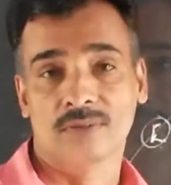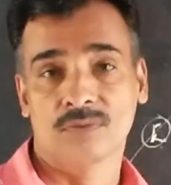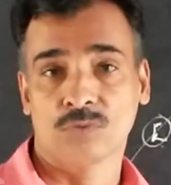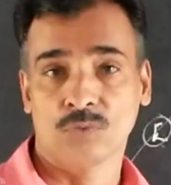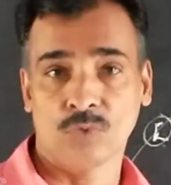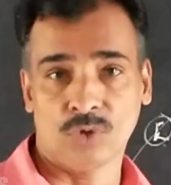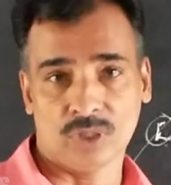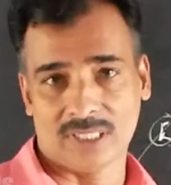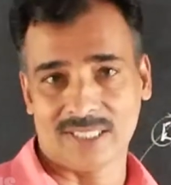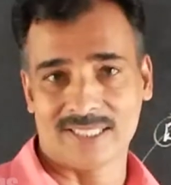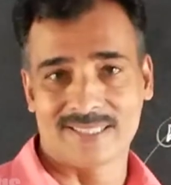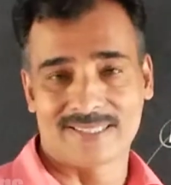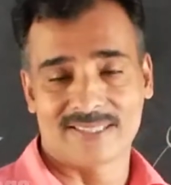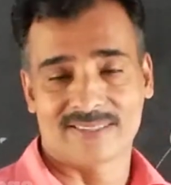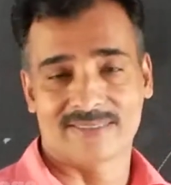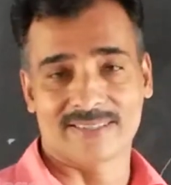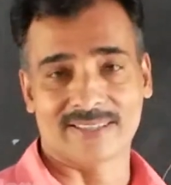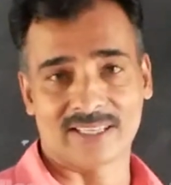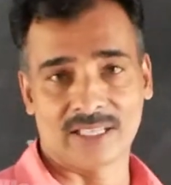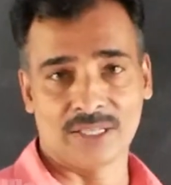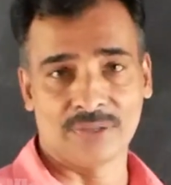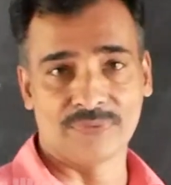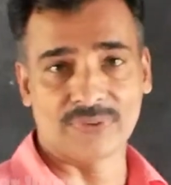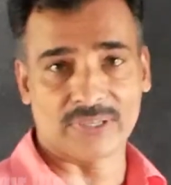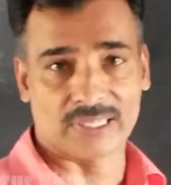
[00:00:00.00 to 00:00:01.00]
What is the
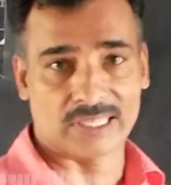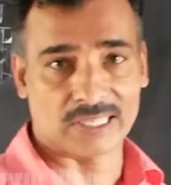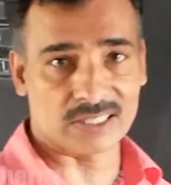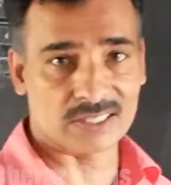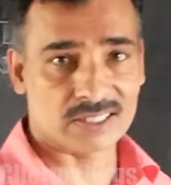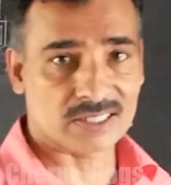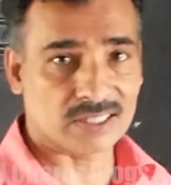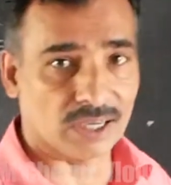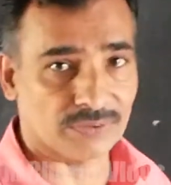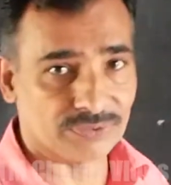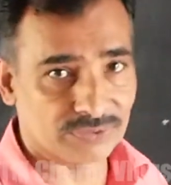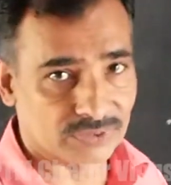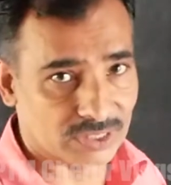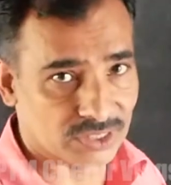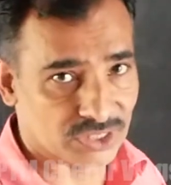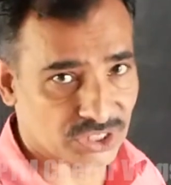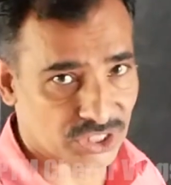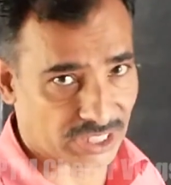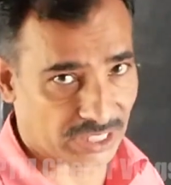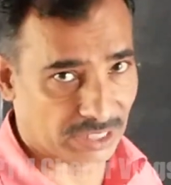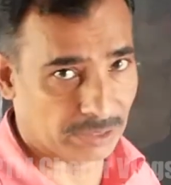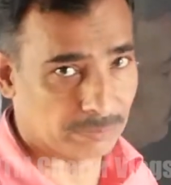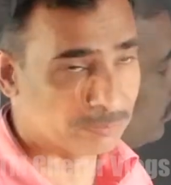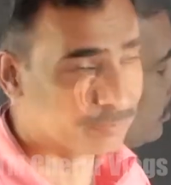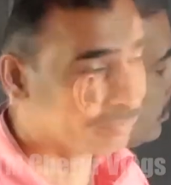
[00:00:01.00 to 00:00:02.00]
significance of this
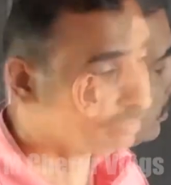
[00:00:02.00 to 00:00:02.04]
shape?